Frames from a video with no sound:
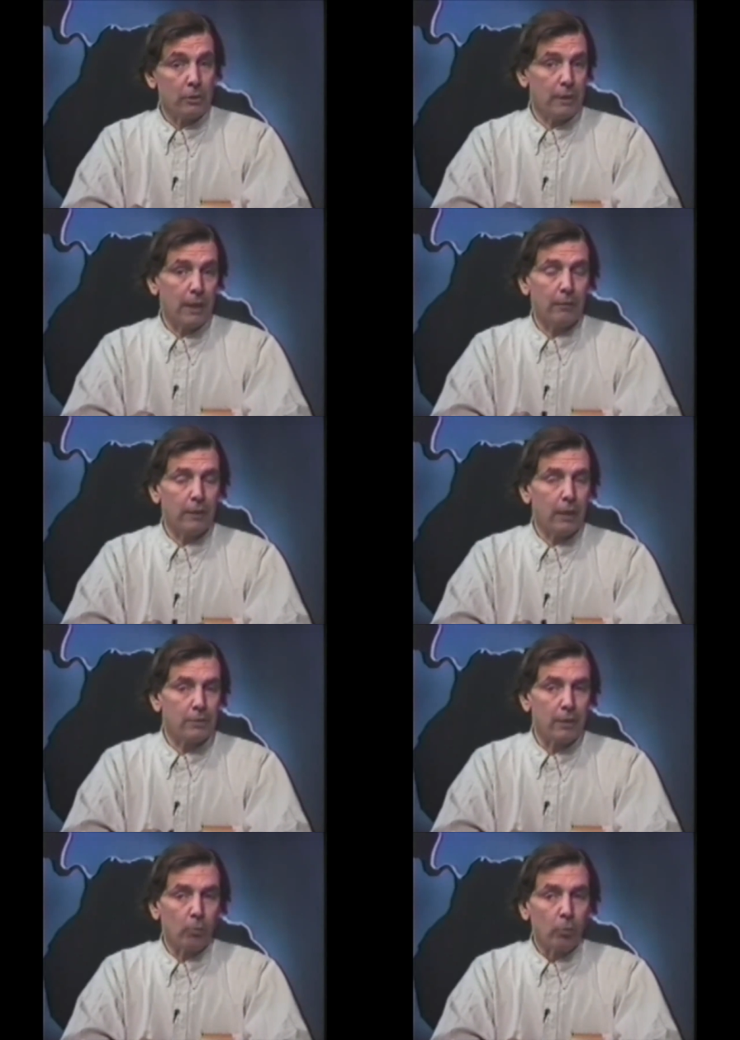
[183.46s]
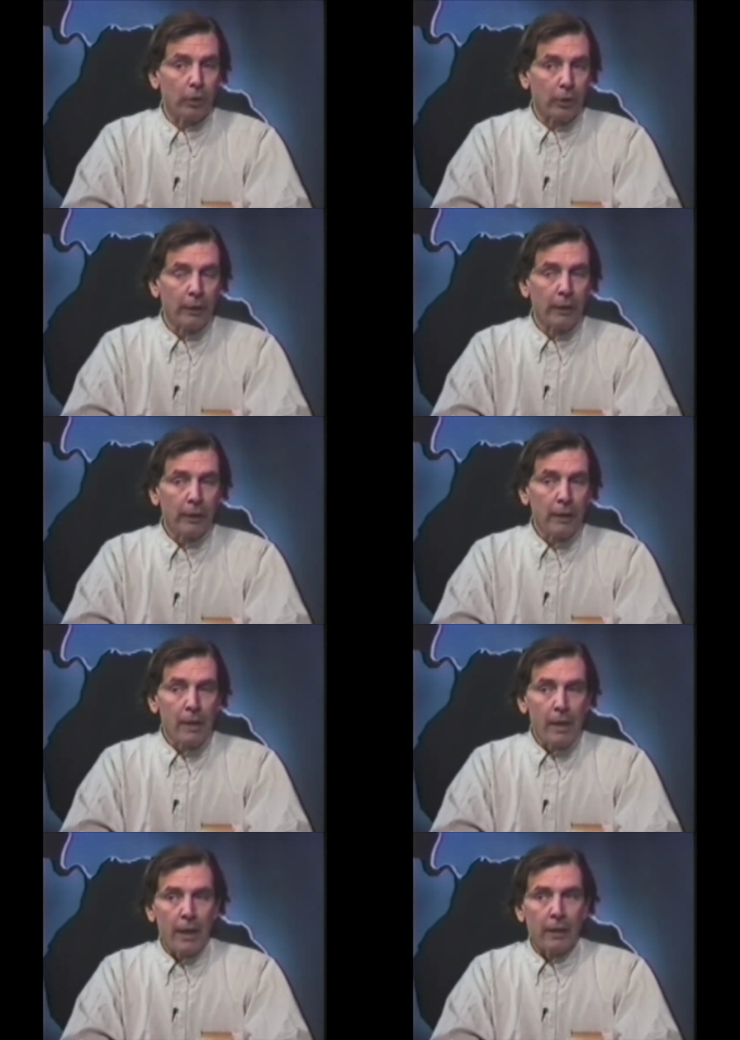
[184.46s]
unto death. Yes, they were.
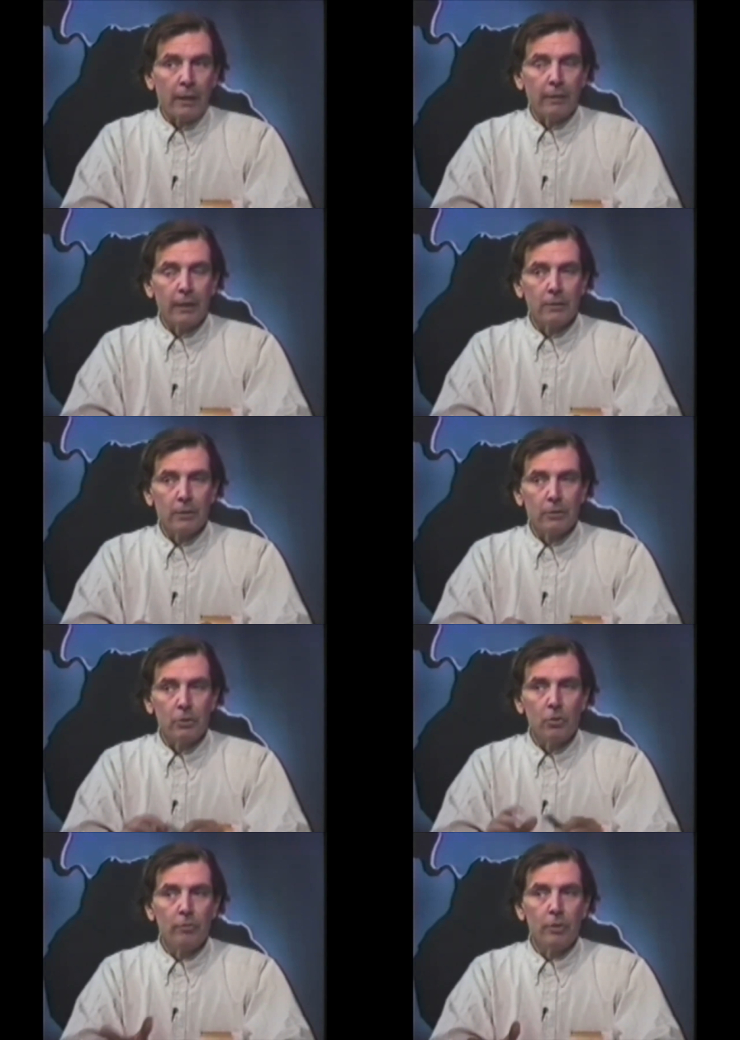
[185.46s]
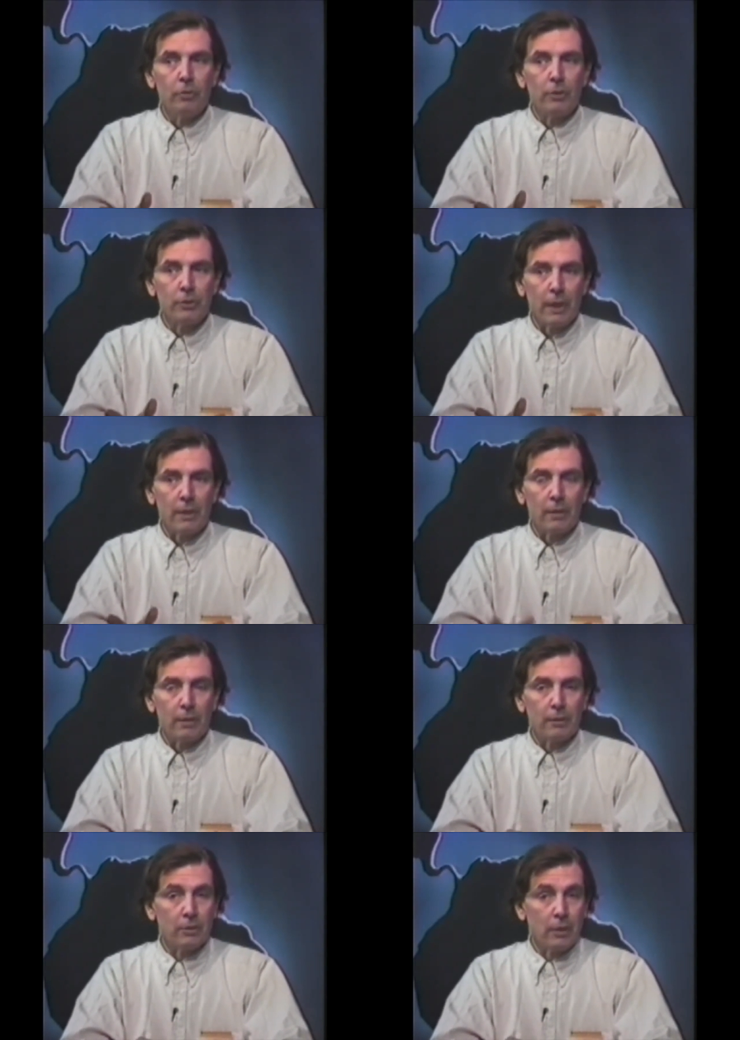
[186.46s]
And I think it's astute of you to say
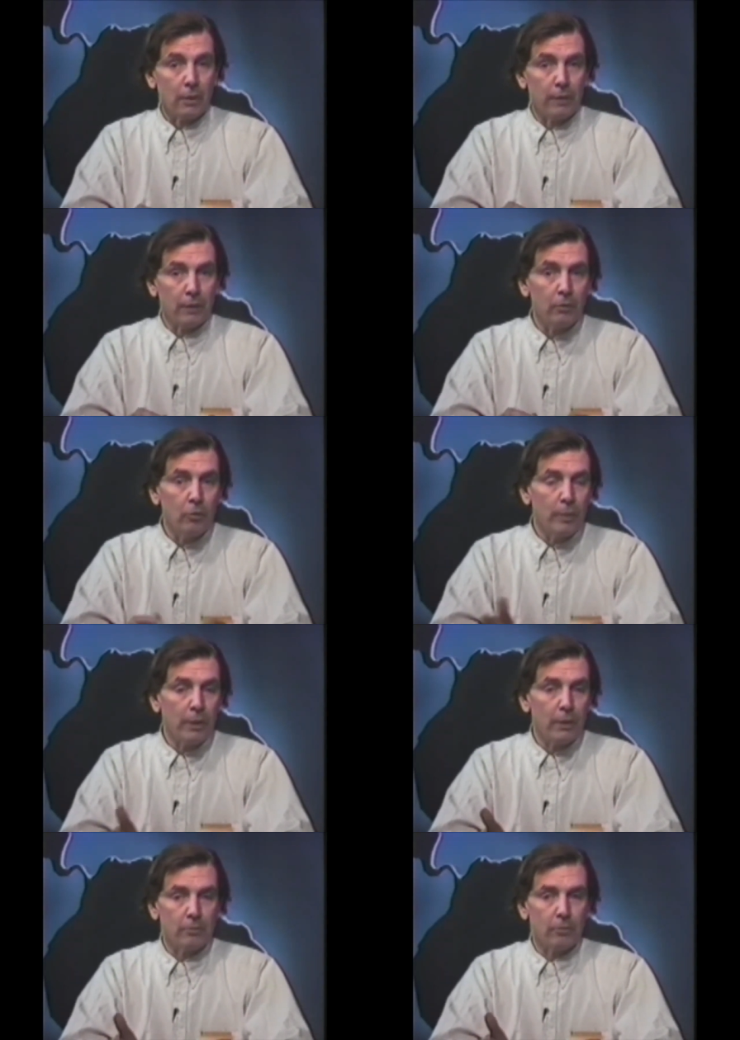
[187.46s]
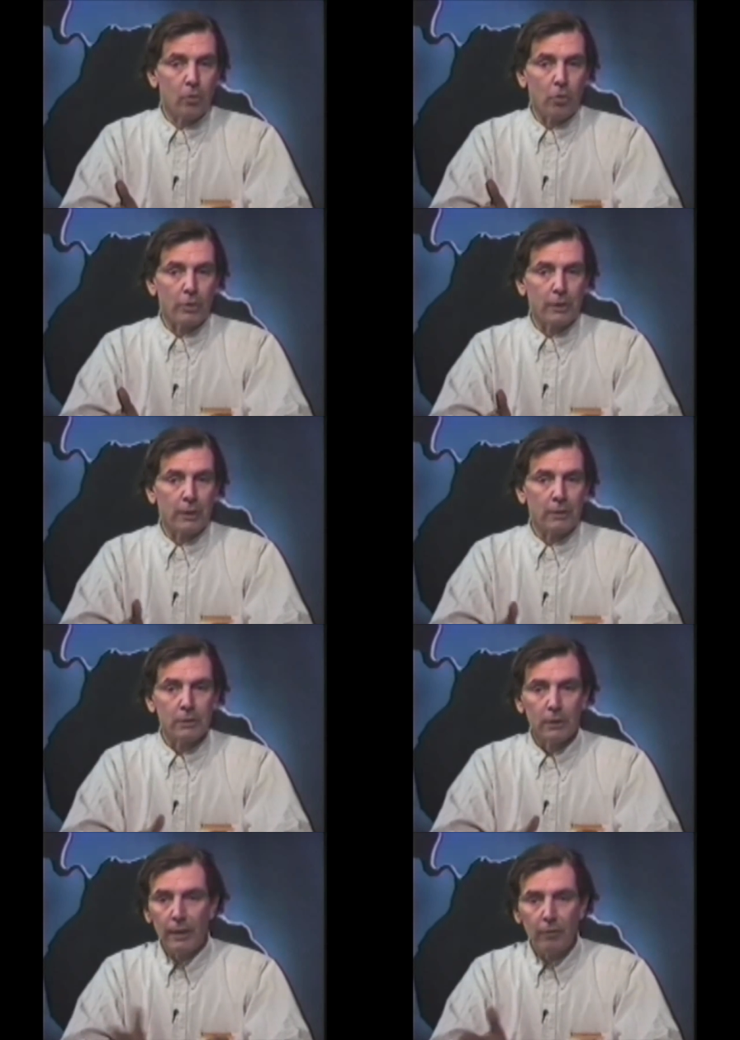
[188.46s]
that this is nothing new, because of course
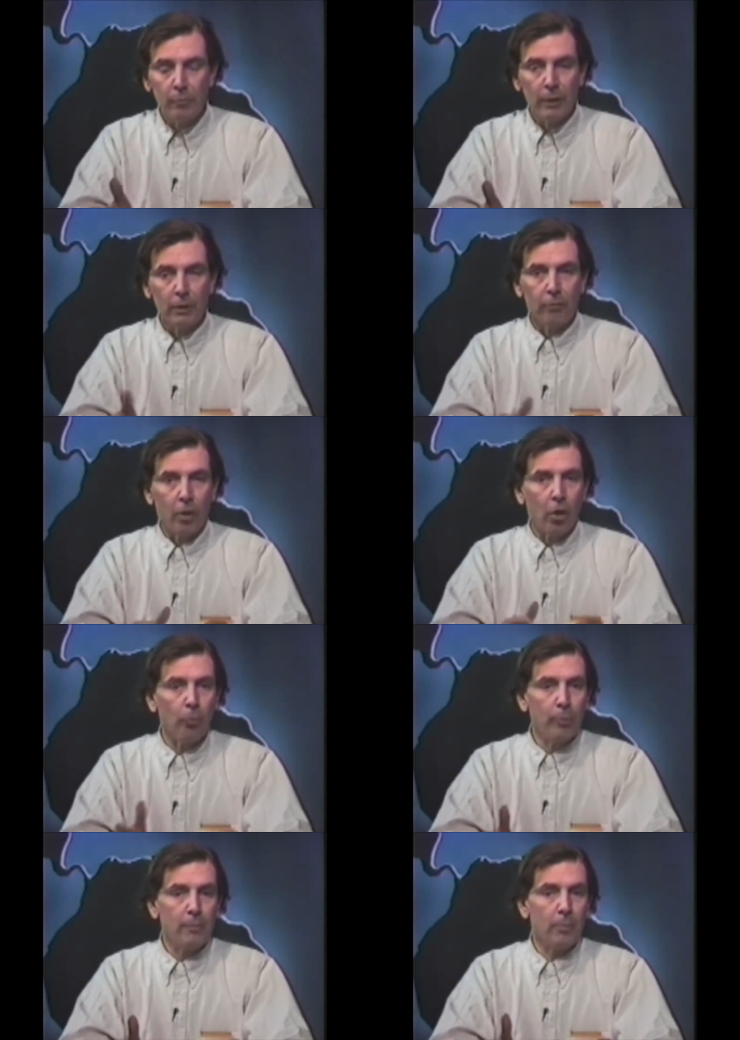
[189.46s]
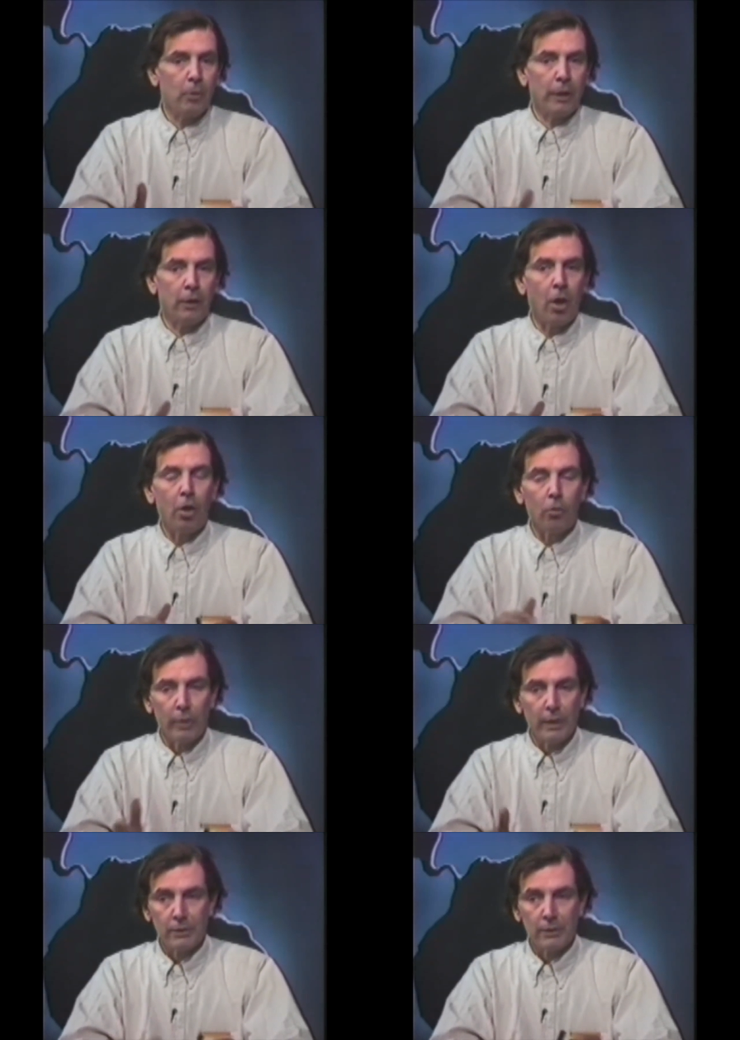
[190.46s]
enslavement of all people and all
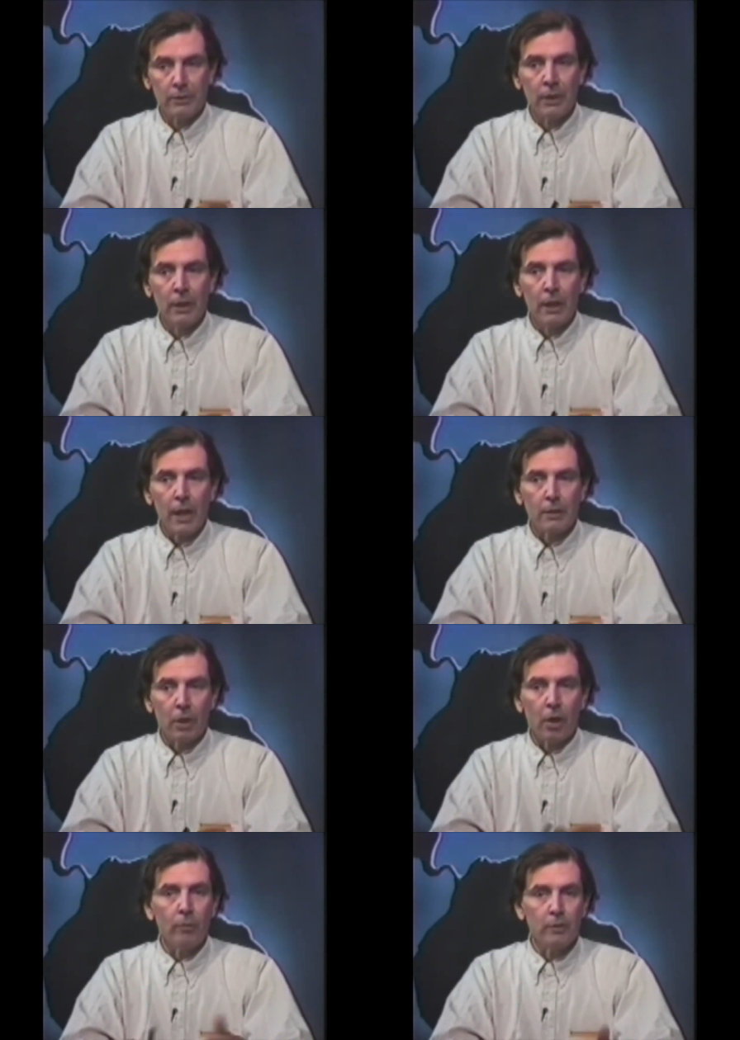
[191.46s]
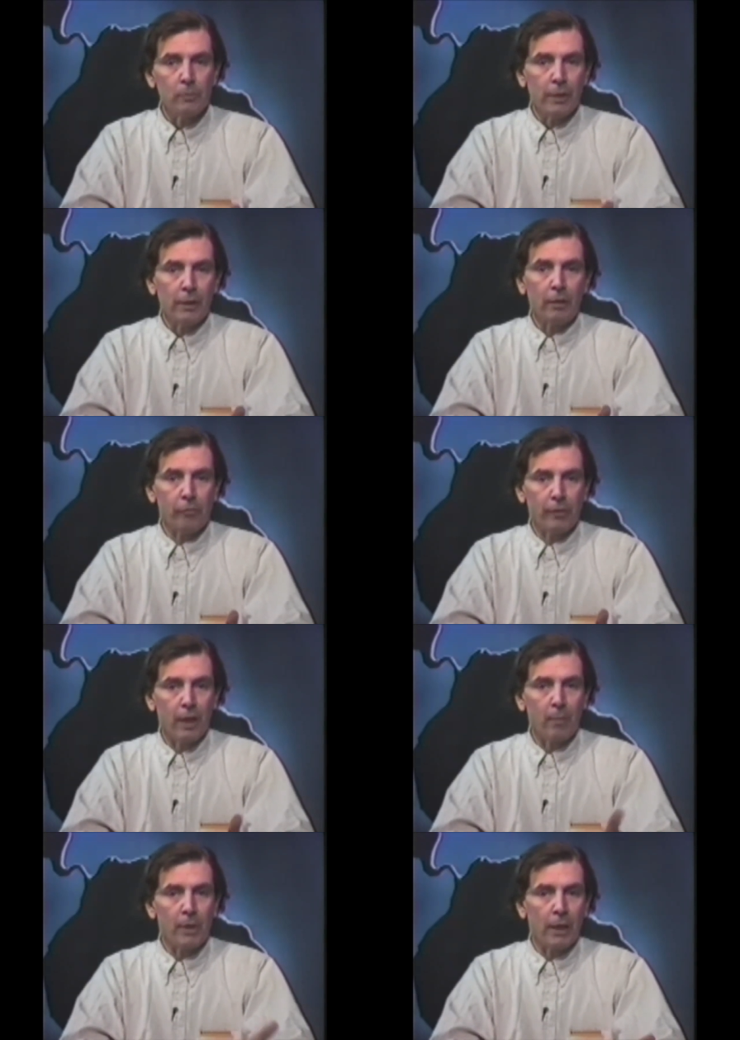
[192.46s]
races has always been a
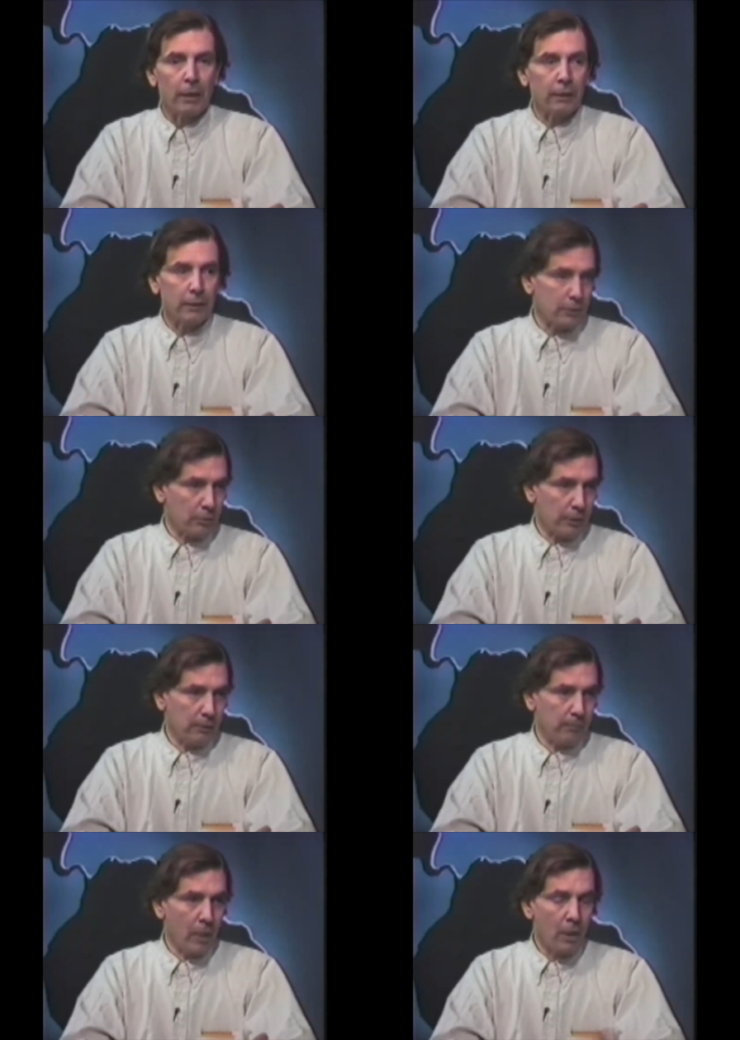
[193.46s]
phenomenon in history.